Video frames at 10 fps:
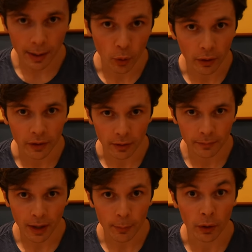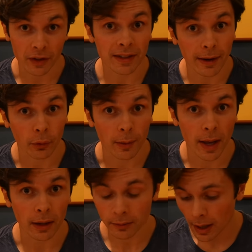I'm more of a I'm more of a savory
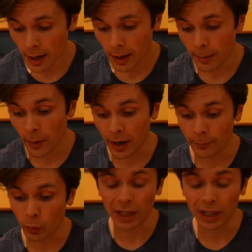man. But when